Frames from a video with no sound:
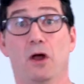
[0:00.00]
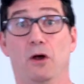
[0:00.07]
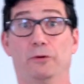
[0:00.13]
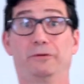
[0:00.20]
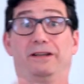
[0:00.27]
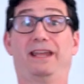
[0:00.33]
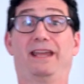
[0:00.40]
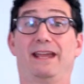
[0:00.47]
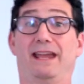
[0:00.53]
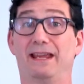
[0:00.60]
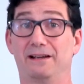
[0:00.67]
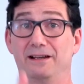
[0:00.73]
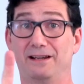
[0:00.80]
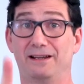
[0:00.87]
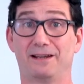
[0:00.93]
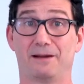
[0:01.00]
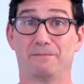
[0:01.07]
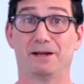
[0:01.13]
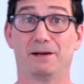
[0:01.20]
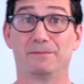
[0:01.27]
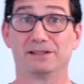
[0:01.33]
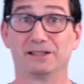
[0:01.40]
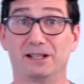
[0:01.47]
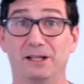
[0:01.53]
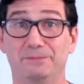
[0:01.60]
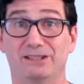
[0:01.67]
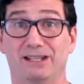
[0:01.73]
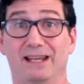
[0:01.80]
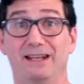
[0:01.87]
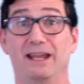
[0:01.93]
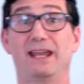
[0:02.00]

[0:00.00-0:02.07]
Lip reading: okay, hang on, I'm a little upset.